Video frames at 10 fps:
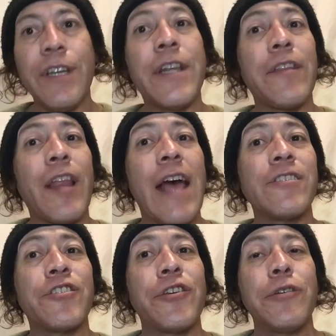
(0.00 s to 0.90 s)
Now, the
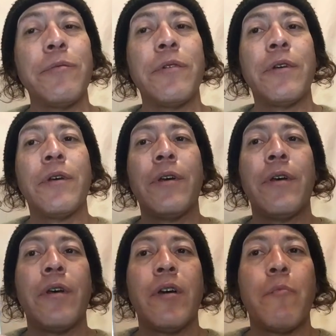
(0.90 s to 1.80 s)
last 2,
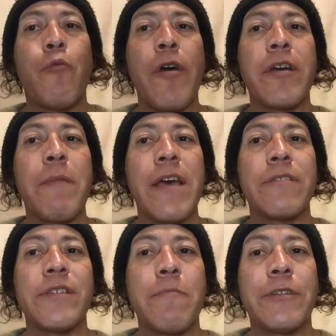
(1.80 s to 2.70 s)
Boy
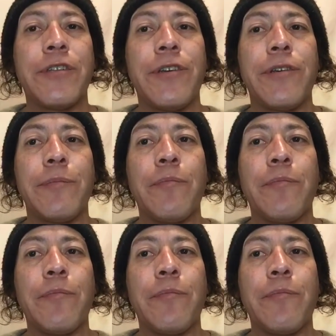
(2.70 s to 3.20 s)
Commandos #2